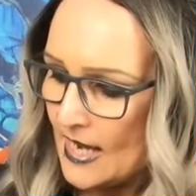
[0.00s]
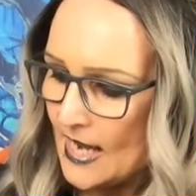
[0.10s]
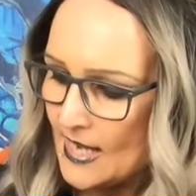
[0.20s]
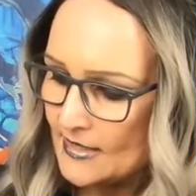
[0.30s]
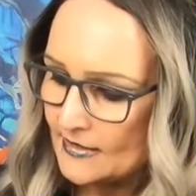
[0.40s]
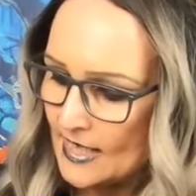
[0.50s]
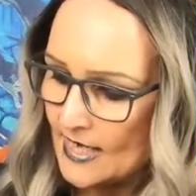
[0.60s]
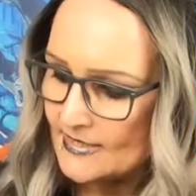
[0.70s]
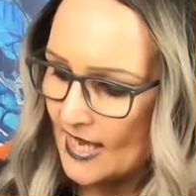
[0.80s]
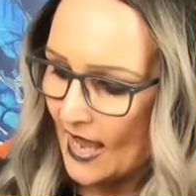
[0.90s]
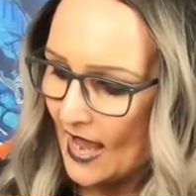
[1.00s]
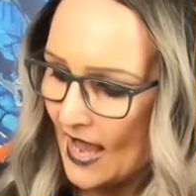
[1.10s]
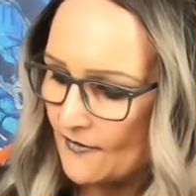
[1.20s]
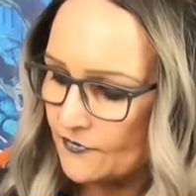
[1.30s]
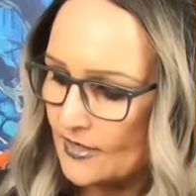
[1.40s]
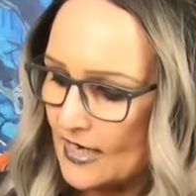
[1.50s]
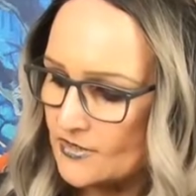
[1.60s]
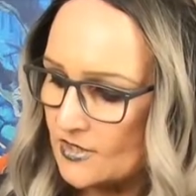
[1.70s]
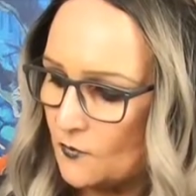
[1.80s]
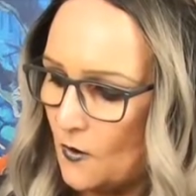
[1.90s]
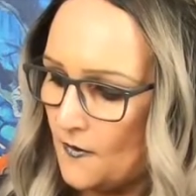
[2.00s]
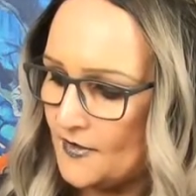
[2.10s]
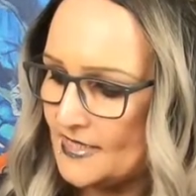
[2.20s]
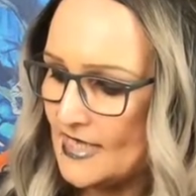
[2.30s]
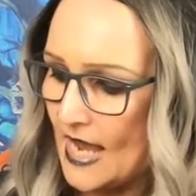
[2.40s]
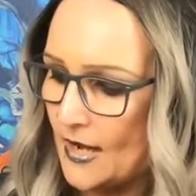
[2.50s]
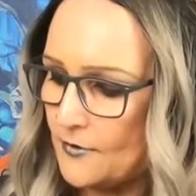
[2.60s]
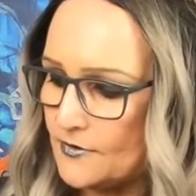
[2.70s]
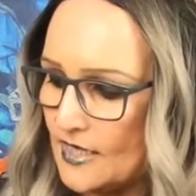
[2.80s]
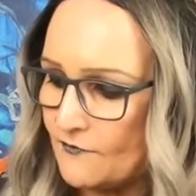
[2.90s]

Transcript: and guys, I haven't actually worn these out.